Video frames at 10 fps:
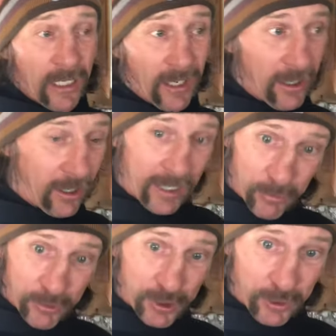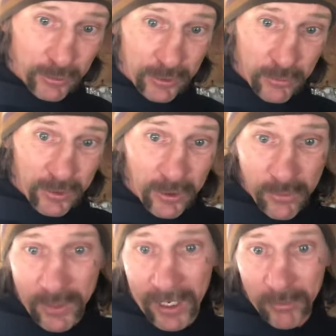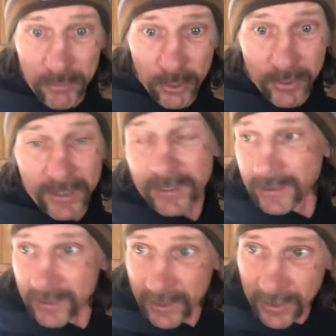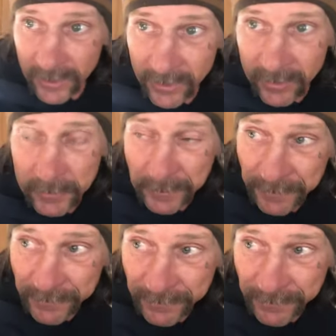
Uh, and I want to show you what's going on, how I'm doing it. Um,